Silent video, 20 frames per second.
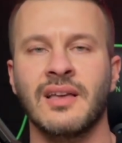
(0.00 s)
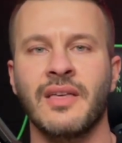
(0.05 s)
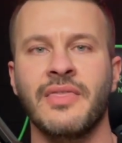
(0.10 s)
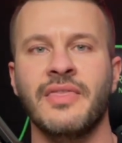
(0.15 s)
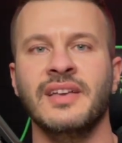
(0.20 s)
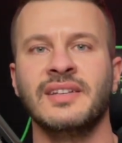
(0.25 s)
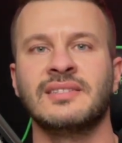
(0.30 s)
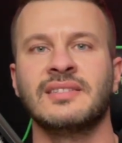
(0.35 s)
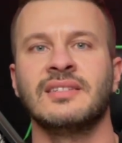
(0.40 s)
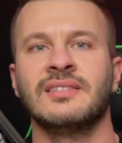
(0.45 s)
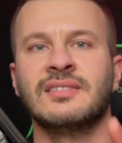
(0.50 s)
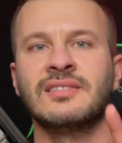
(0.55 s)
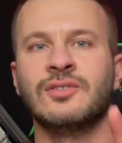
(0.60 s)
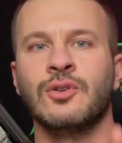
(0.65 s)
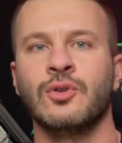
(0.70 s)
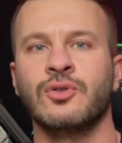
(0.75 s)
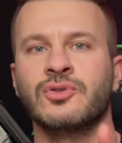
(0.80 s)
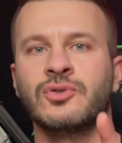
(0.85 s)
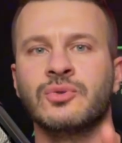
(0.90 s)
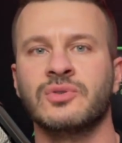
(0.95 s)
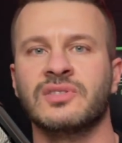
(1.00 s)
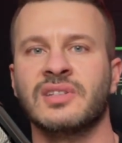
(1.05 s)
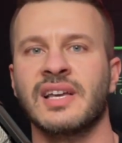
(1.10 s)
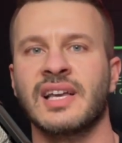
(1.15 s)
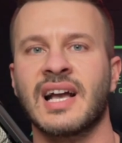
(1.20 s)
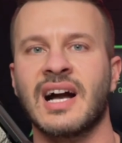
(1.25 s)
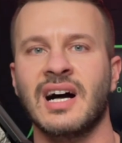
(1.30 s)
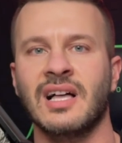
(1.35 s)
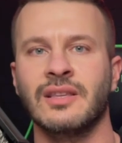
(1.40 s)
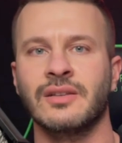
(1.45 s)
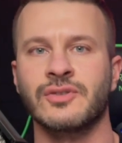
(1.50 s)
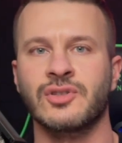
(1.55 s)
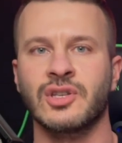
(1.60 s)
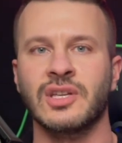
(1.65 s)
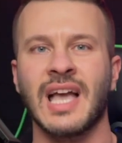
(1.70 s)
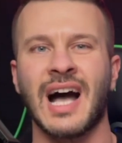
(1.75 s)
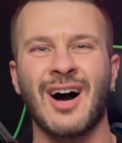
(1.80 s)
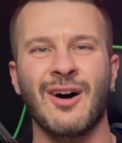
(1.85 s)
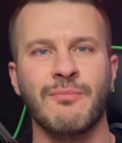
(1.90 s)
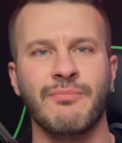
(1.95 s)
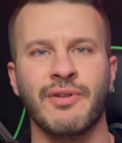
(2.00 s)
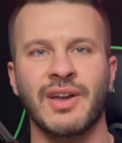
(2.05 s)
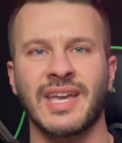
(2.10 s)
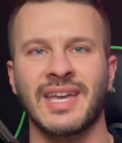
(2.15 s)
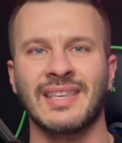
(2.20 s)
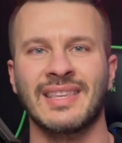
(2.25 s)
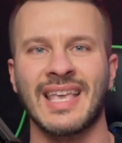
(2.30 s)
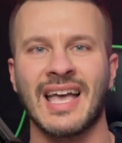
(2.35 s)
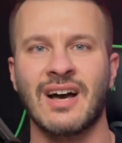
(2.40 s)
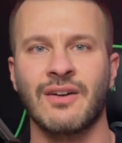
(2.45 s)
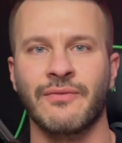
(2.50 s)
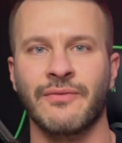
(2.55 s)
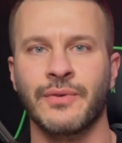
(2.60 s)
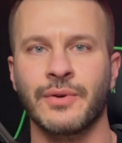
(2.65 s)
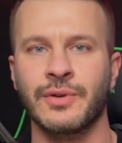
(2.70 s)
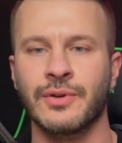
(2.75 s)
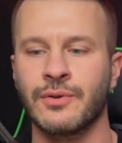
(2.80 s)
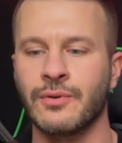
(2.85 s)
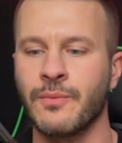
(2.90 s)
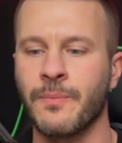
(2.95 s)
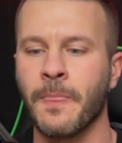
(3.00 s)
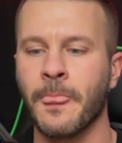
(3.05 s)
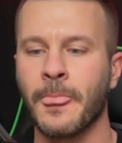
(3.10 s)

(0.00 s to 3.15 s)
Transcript: This is social psychology. I'll break it down for you.